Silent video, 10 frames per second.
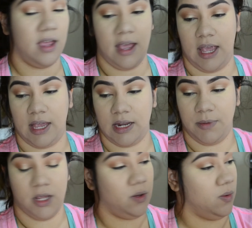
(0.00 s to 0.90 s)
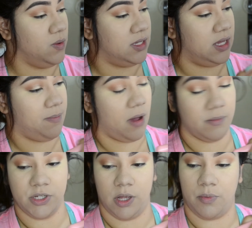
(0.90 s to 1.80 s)
And I'm going to use the
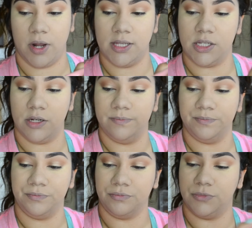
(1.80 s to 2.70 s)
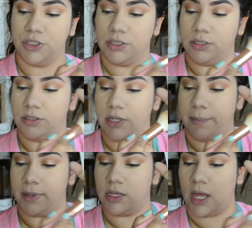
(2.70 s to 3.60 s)
Bombshell bronzer. Just
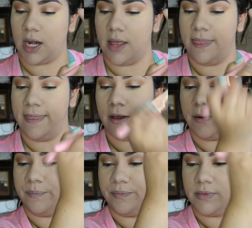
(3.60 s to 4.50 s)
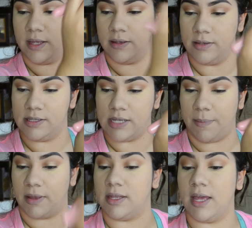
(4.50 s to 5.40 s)
tap that in there.
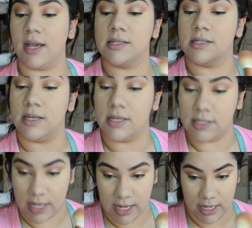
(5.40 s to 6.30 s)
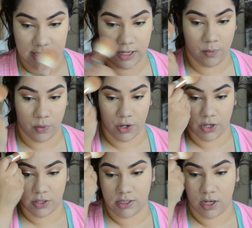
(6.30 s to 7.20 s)
Tap out the excess. And we're going
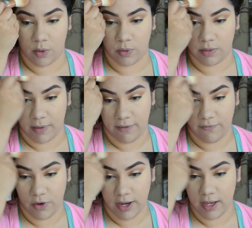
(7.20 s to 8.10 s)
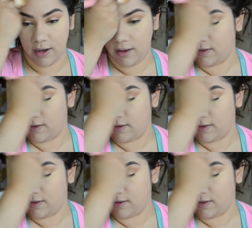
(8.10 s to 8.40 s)
to start with my forehead.